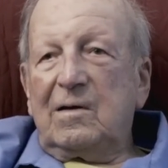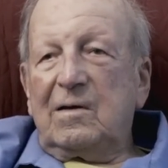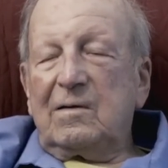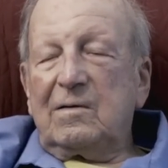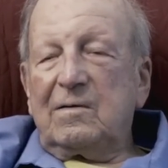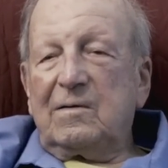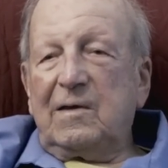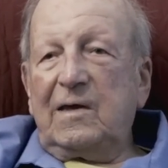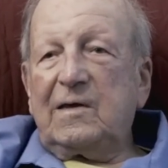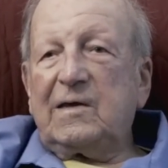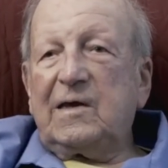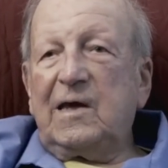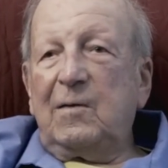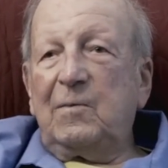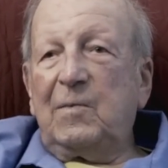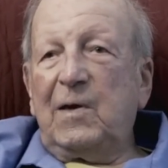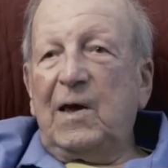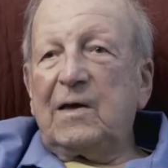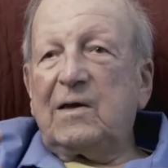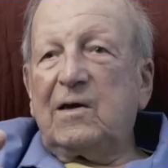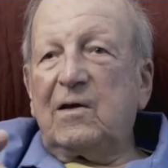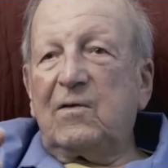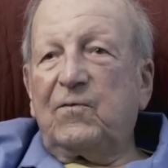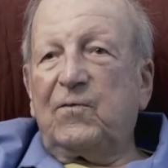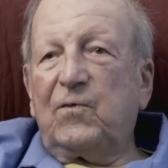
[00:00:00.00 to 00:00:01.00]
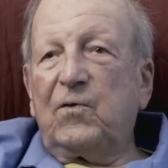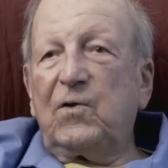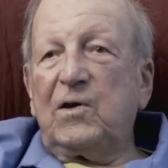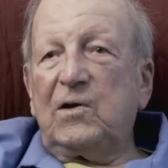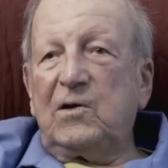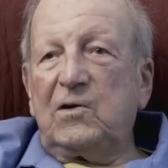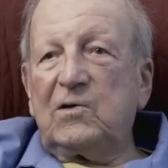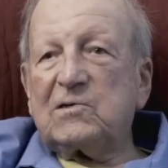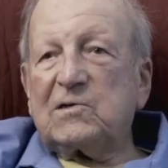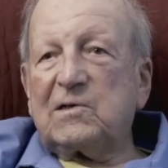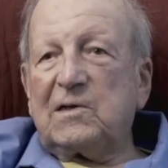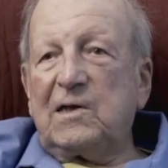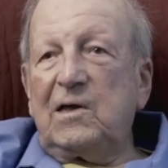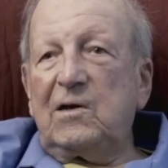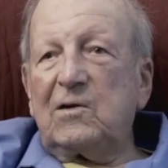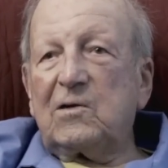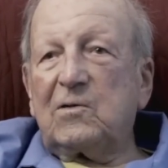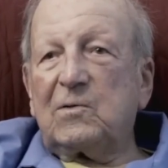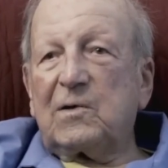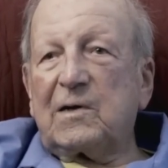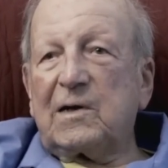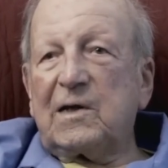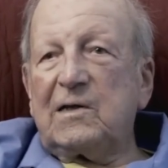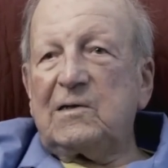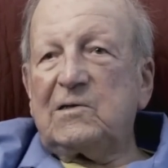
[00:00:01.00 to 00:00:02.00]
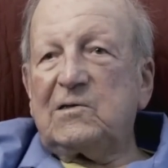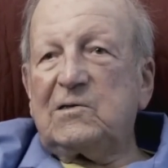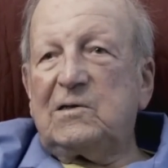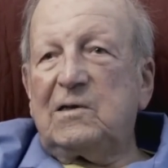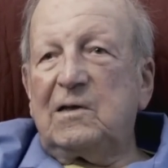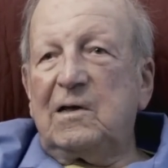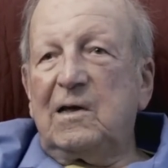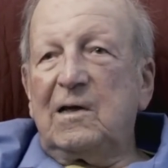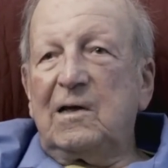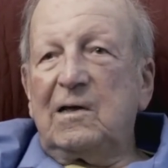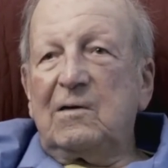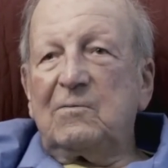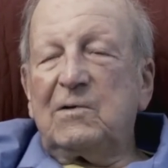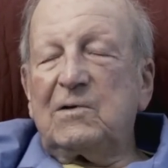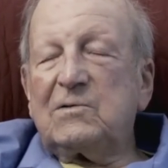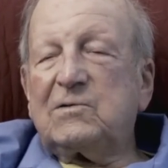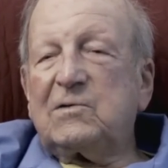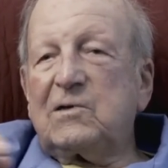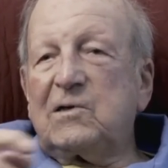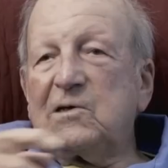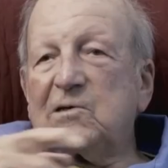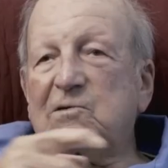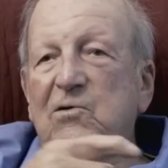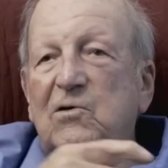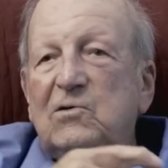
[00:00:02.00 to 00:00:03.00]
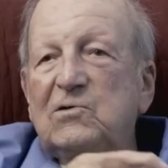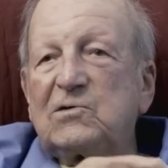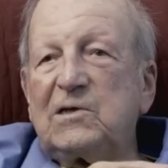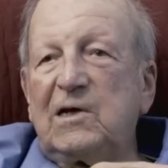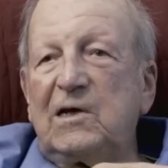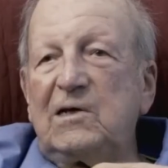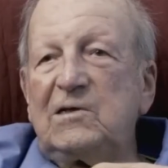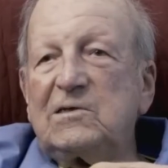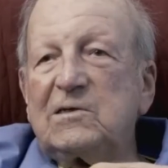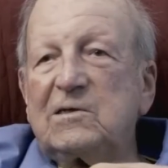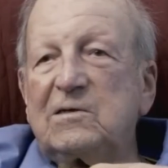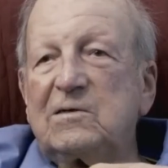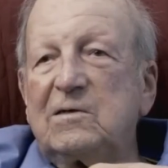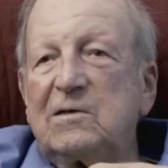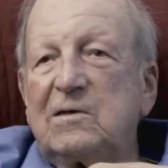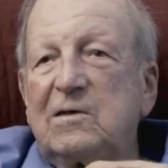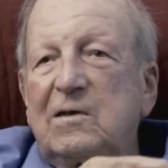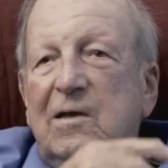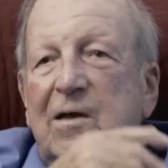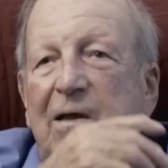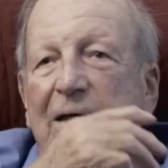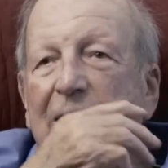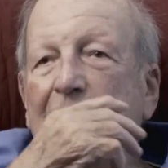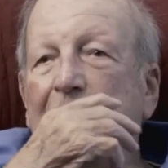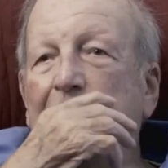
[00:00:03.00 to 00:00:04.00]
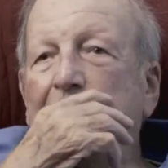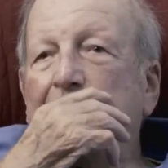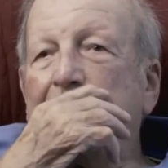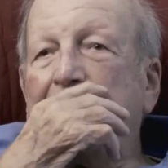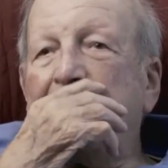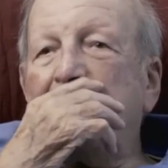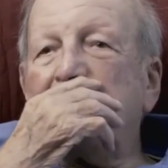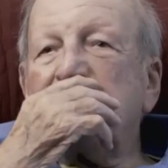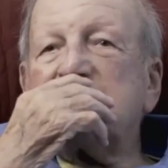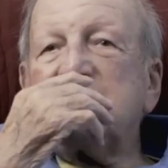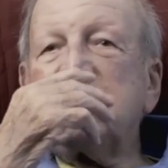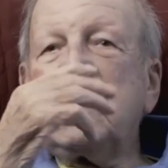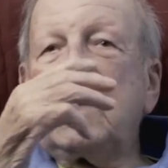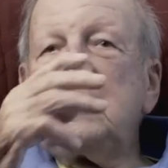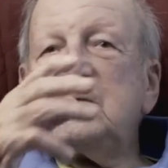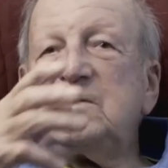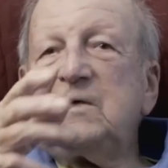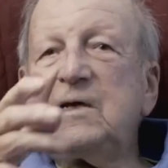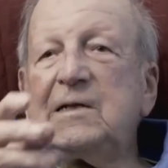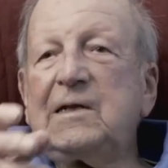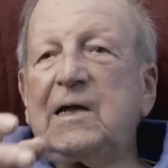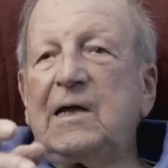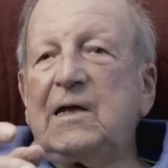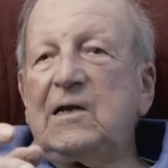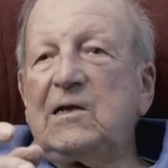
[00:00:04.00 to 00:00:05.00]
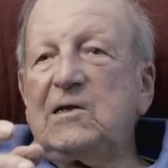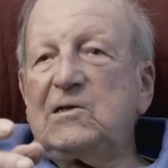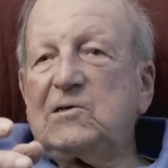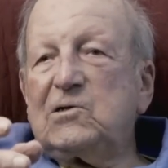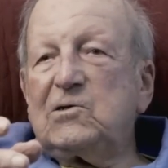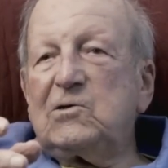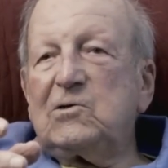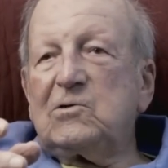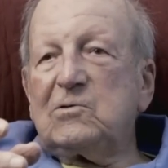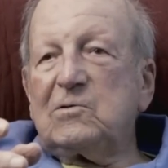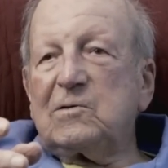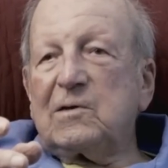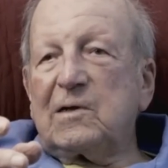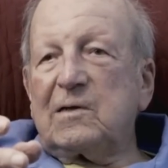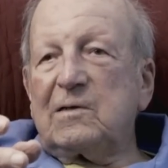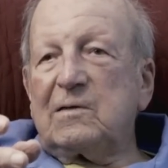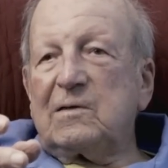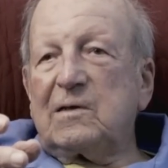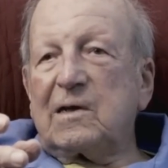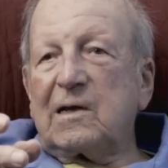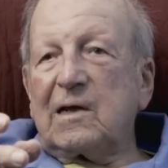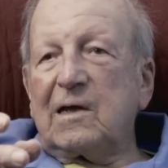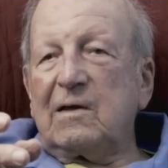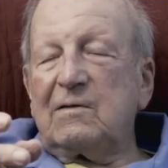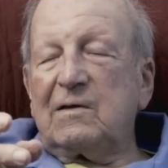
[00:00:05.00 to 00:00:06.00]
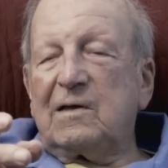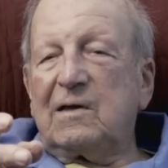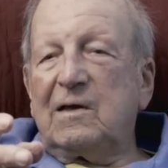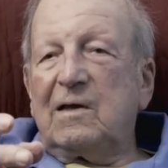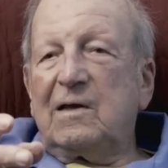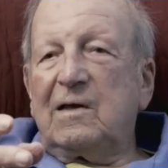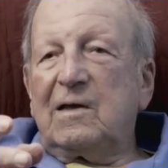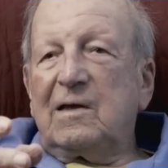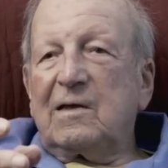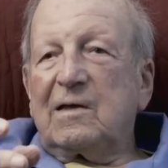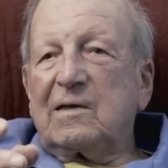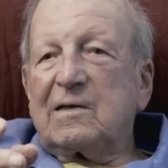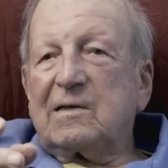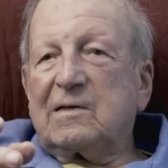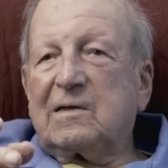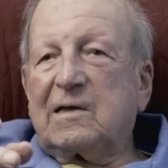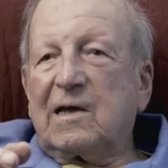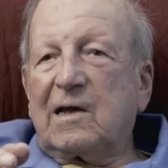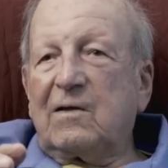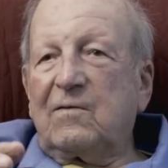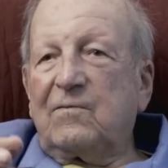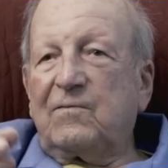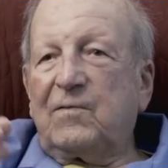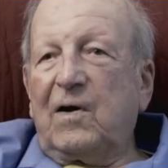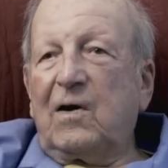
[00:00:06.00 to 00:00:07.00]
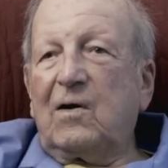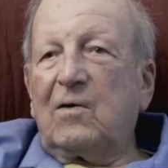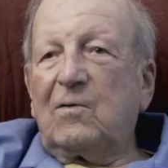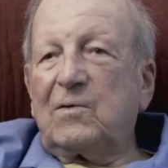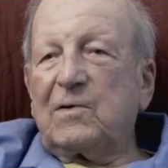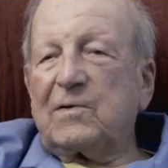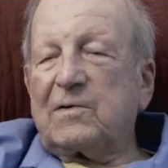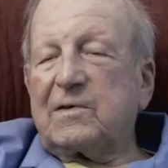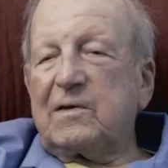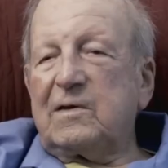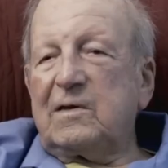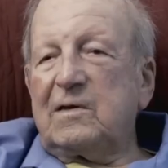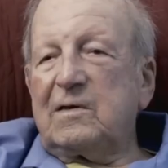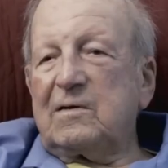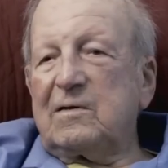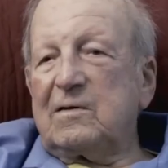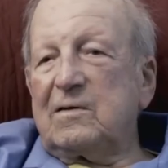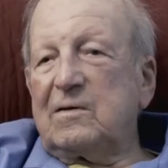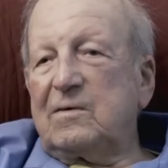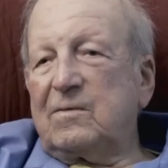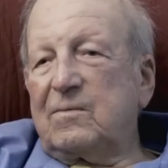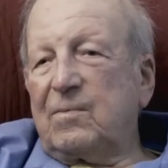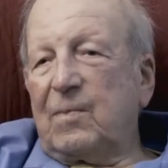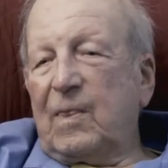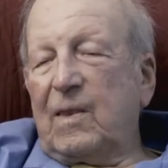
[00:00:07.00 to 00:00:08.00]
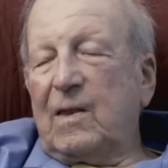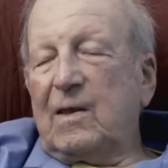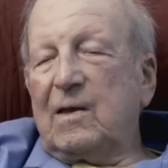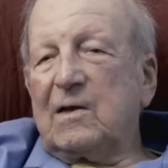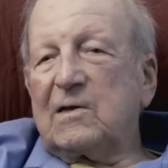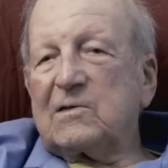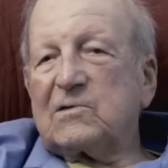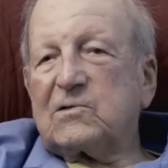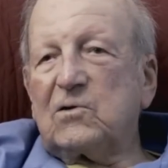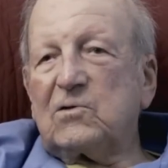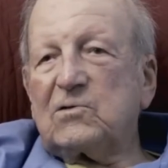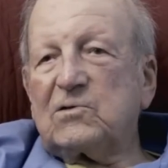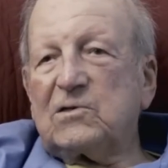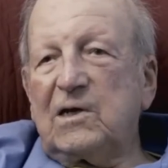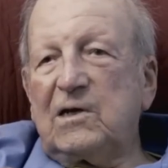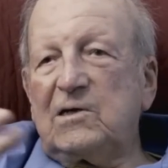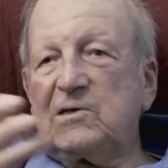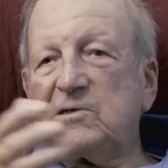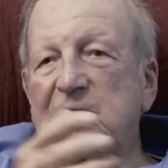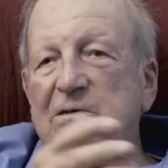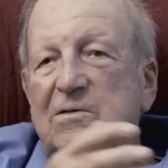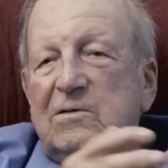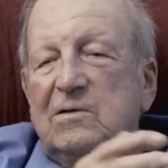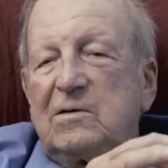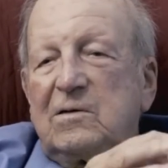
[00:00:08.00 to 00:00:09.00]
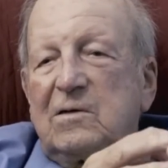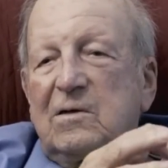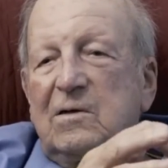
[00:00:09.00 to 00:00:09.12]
They came back here 40 years later when I went to the association. It was 1982 that I got involved with the association.